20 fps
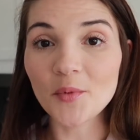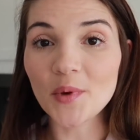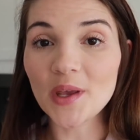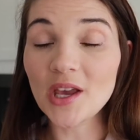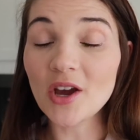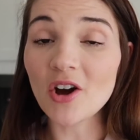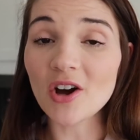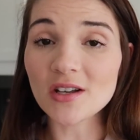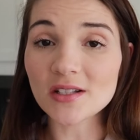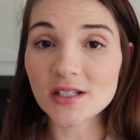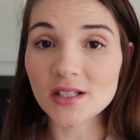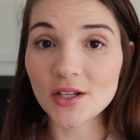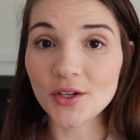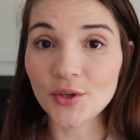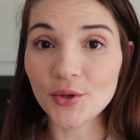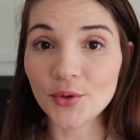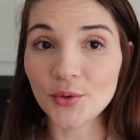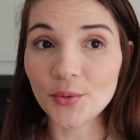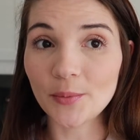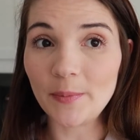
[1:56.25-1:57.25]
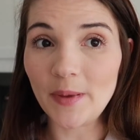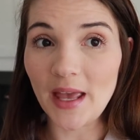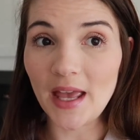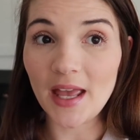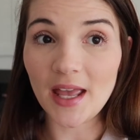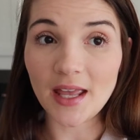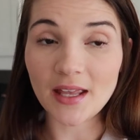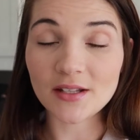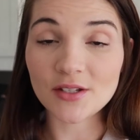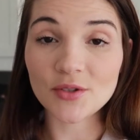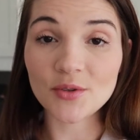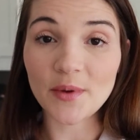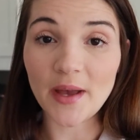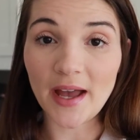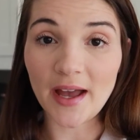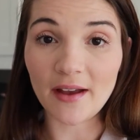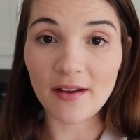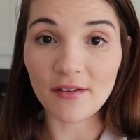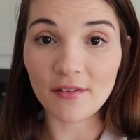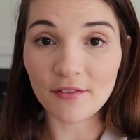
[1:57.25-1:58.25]
we also pay to
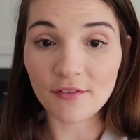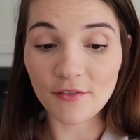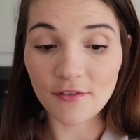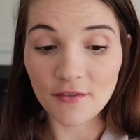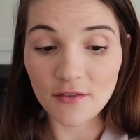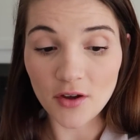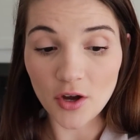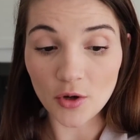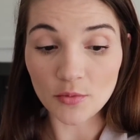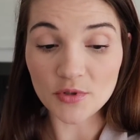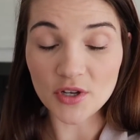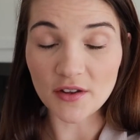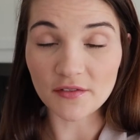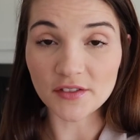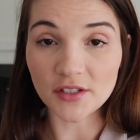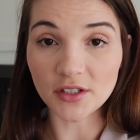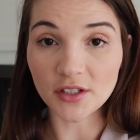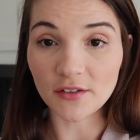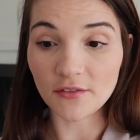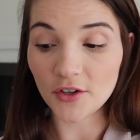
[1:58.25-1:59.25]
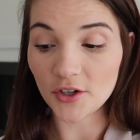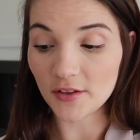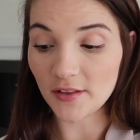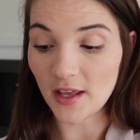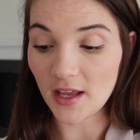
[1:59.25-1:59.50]
have Home Chef delivered.